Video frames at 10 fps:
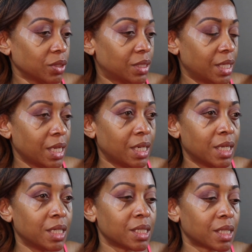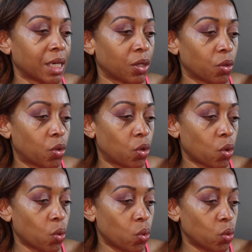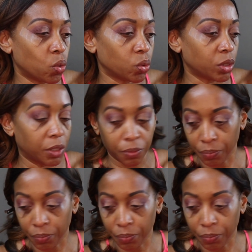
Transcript: Dead end is like a gold.